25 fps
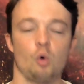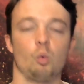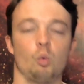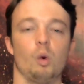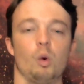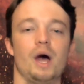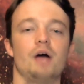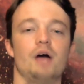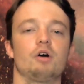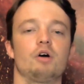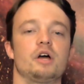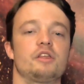
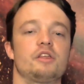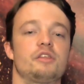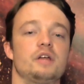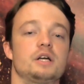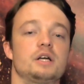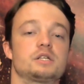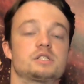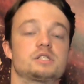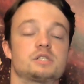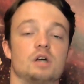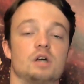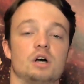Where I
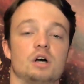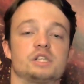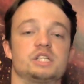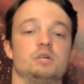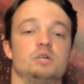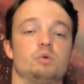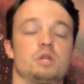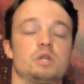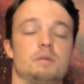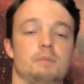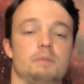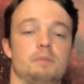think
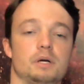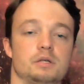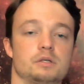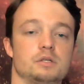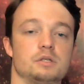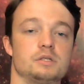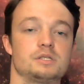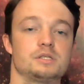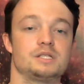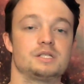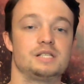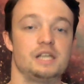starting with
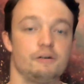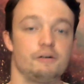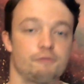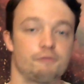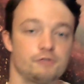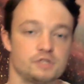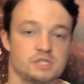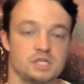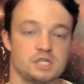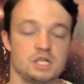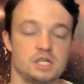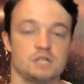abundance
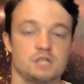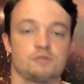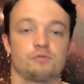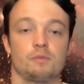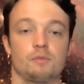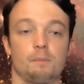differences